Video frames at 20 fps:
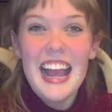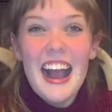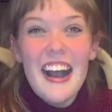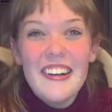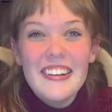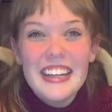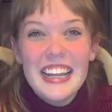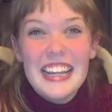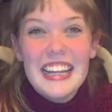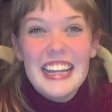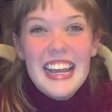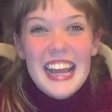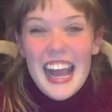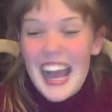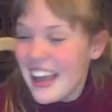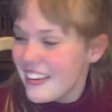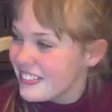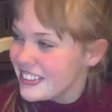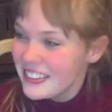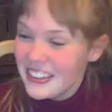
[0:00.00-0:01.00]
Okay,
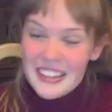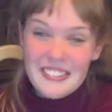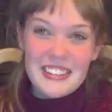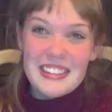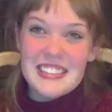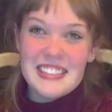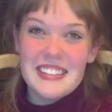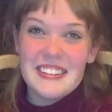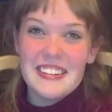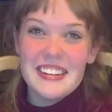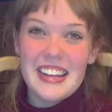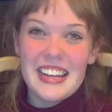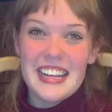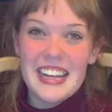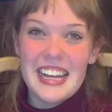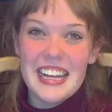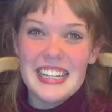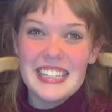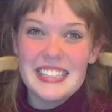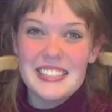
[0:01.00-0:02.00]
have a great rest of your day,
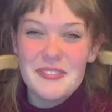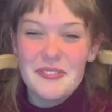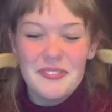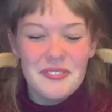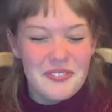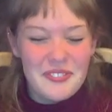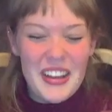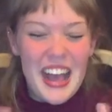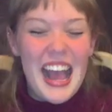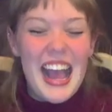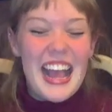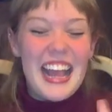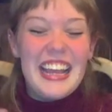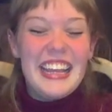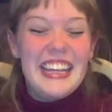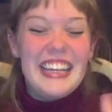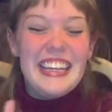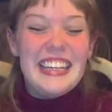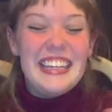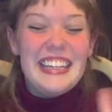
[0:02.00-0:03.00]
guys.
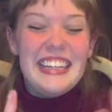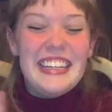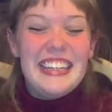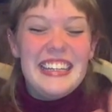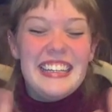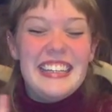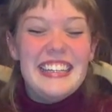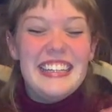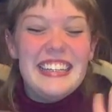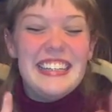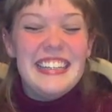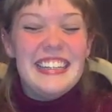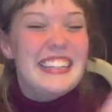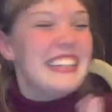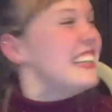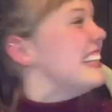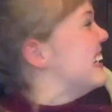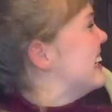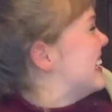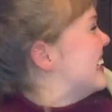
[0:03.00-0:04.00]
Bye.
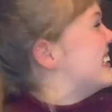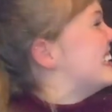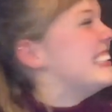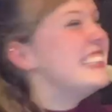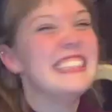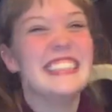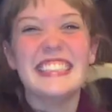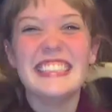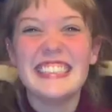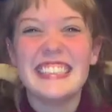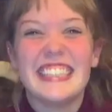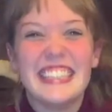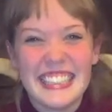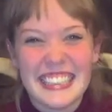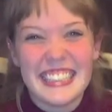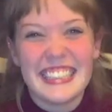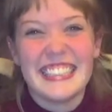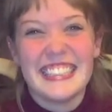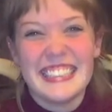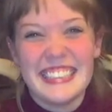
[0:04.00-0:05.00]
Bye.
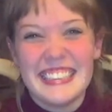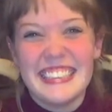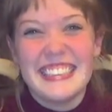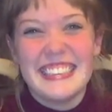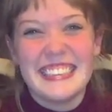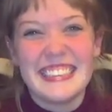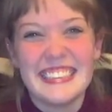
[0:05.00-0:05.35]
Bye.